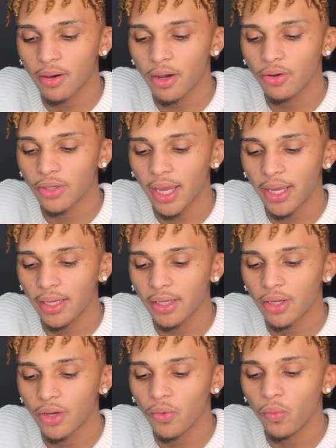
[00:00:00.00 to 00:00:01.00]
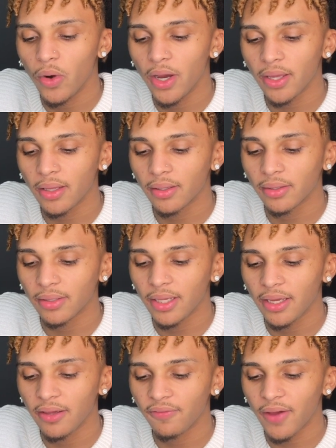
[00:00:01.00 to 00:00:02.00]
Okay, what
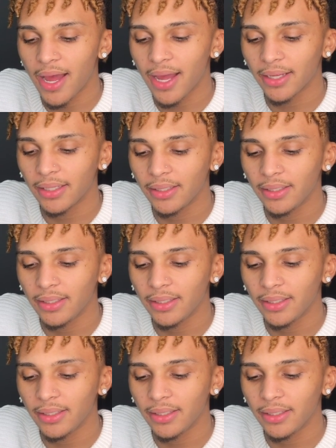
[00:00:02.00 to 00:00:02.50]
if I